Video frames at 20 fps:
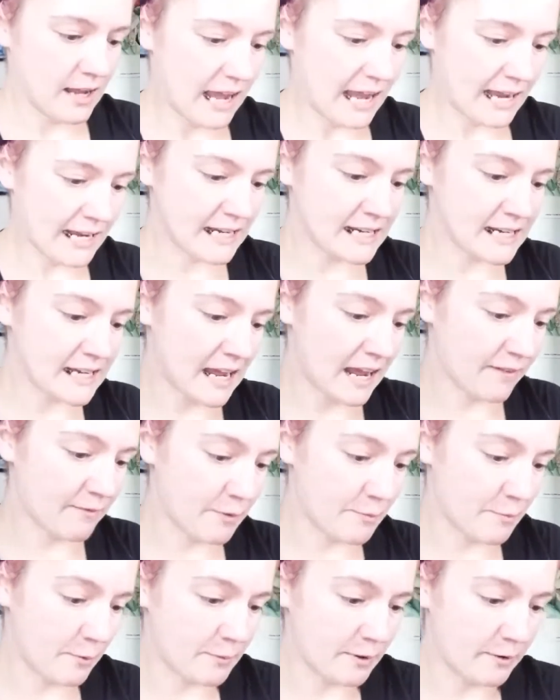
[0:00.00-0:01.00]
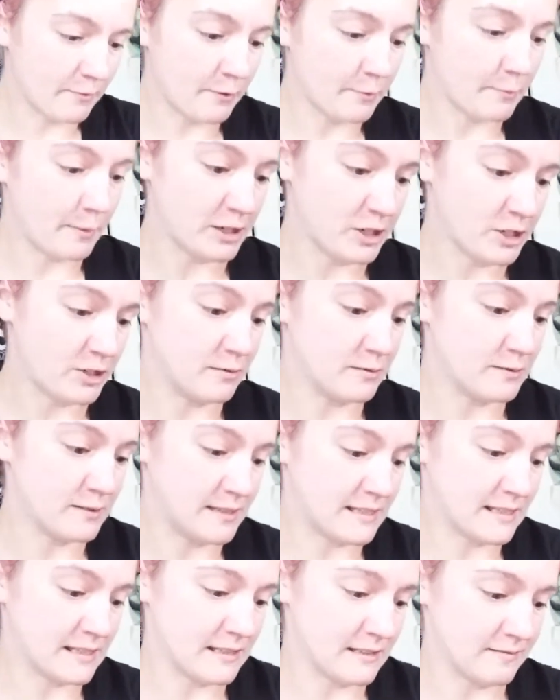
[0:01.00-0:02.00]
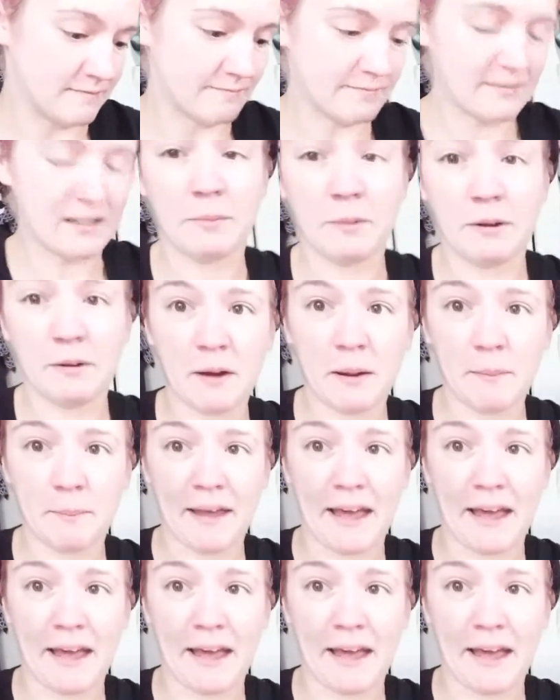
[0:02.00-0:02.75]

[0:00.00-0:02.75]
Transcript: I need to have a moment with my shoes. I'll be right